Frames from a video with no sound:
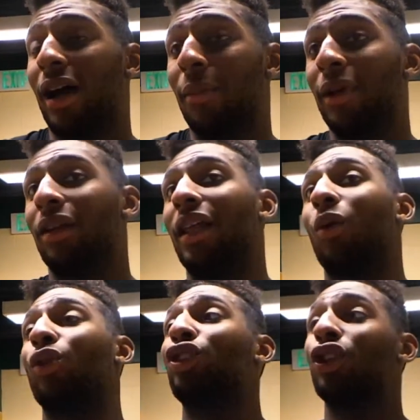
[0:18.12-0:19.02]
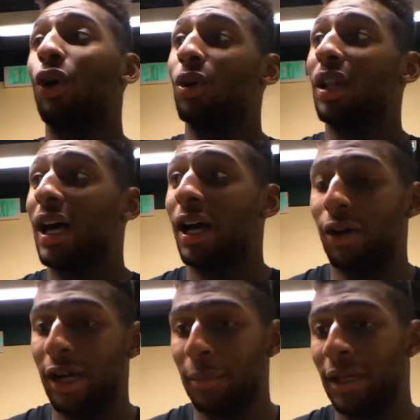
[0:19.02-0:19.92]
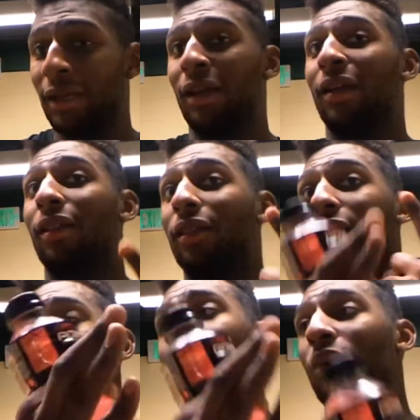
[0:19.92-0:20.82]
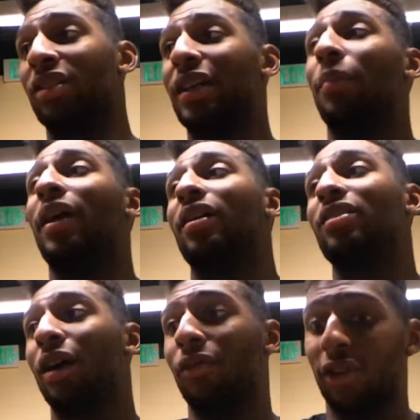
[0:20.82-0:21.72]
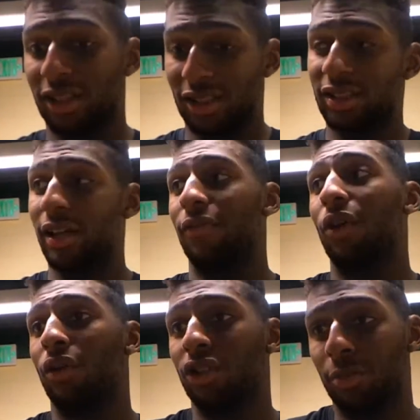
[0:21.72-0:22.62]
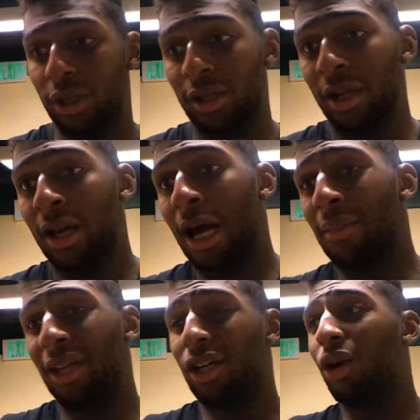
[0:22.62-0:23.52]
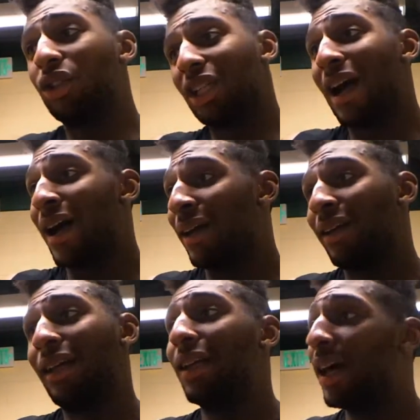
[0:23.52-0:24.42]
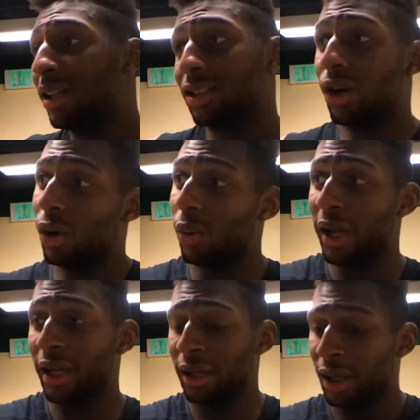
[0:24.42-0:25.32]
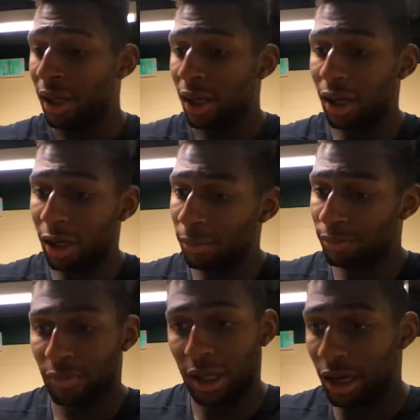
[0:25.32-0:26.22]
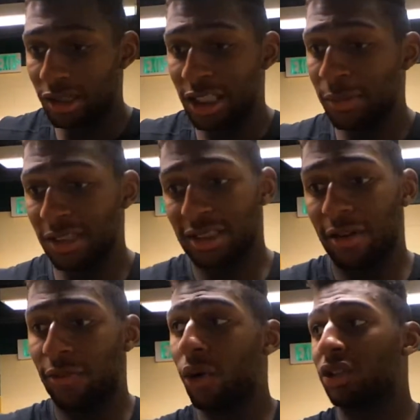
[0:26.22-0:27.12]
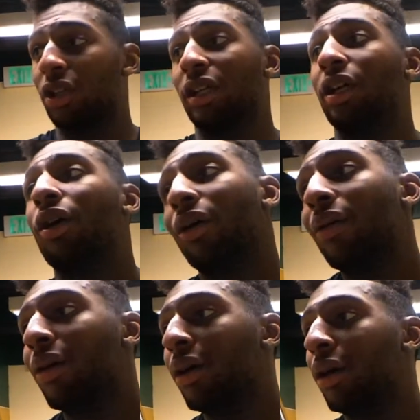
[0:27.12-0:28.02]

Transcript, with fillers: I mean, they were so loud. I mean, they're the ones that made it tough for us to stay focused. But, I mean, Coach Shy, he led us the whole way. Um, and our team just stayed focused on the end goal